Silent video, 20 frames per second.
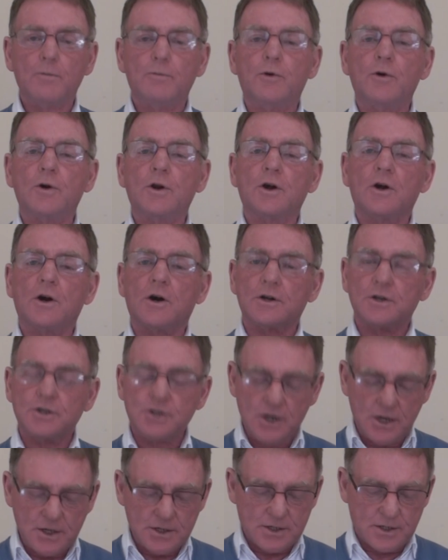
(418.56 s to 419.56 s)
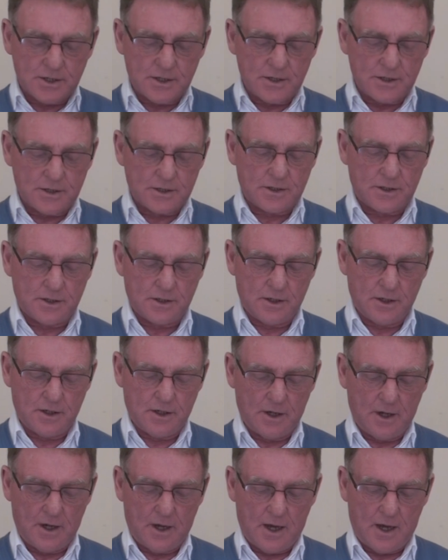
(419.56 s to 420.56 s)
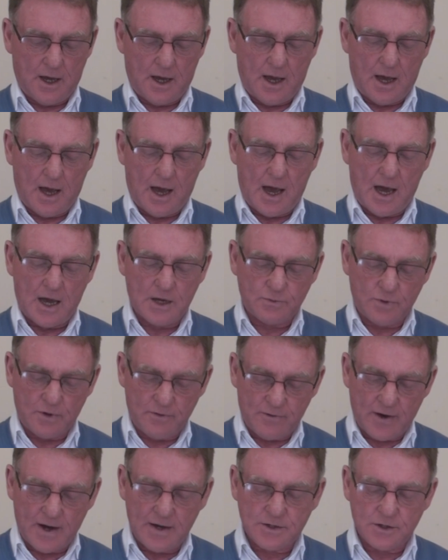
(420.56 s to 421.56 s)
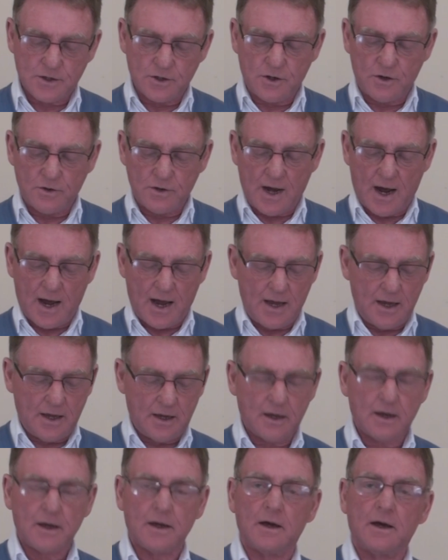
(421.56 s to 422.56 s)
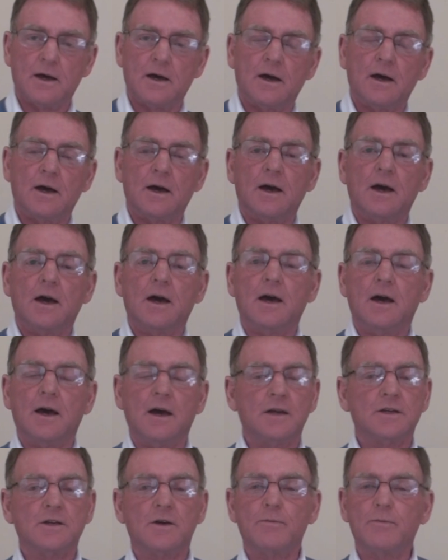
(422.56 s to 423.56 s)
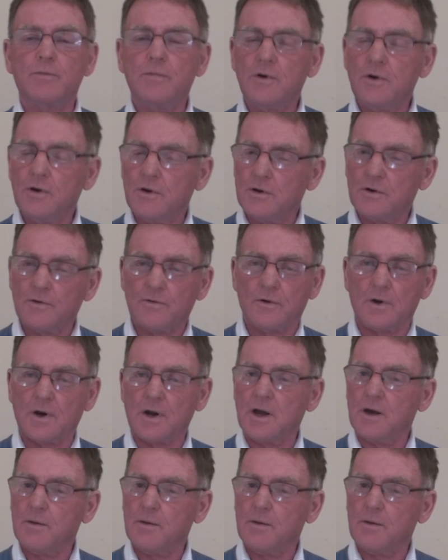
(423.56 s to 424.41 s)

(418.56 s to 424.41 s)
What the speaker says: Putting on Jesus, as we face a new day, is a beautiful